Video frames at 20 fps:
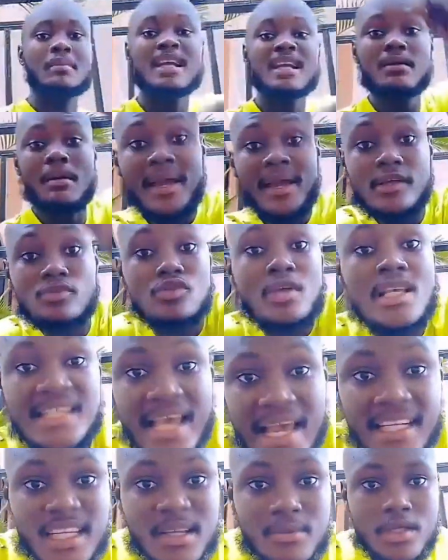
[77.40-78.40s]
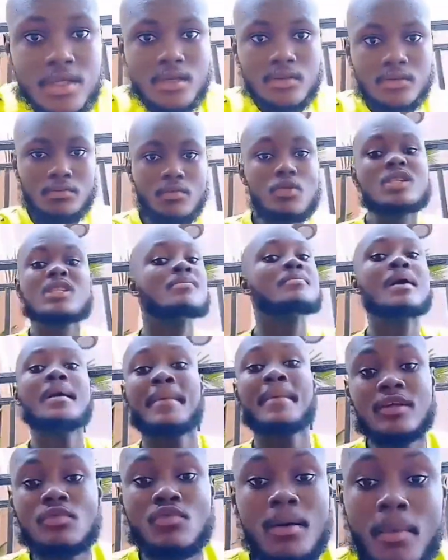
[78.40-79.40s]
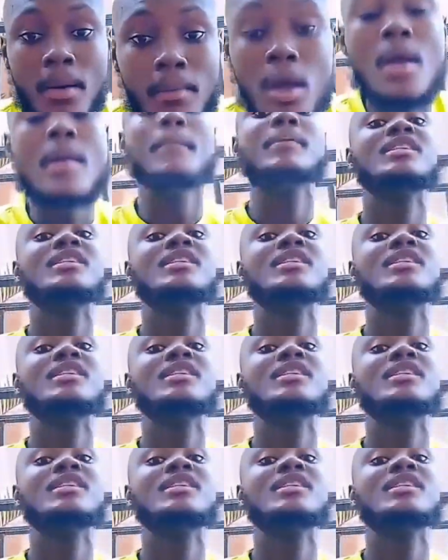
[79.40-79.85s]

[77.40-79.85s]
A man by his side, Nibi, Mutim, my man, and come home,